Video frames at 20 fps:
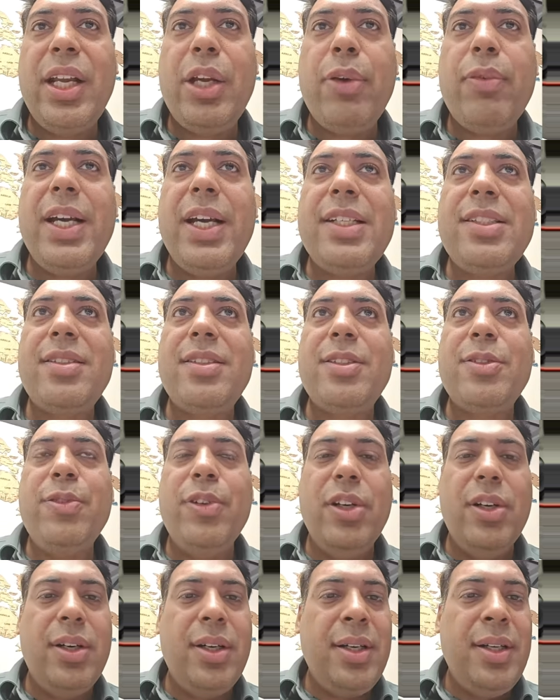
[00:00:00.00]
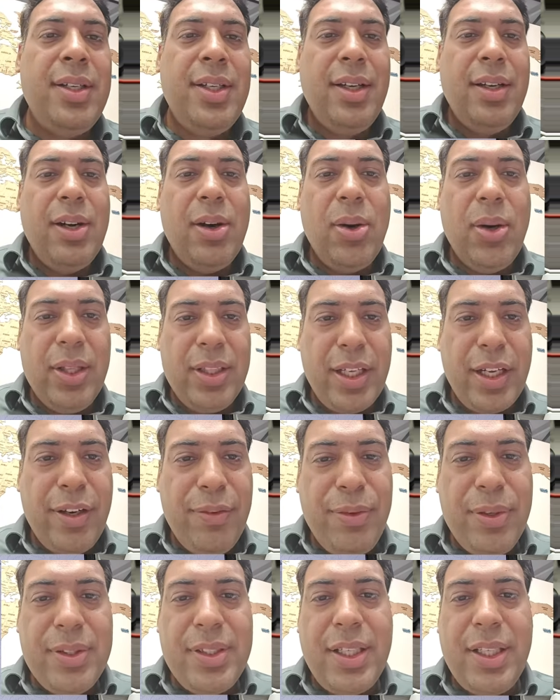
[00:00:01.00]
requests for all the
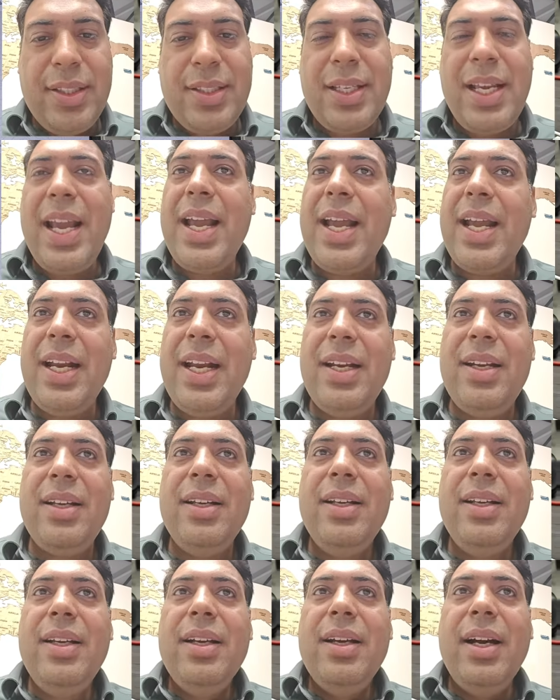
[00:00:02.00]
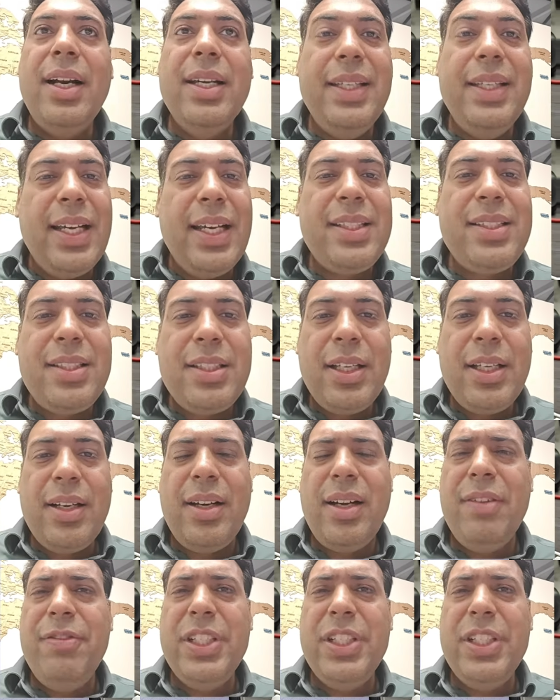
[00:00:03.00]
refusals, and yes,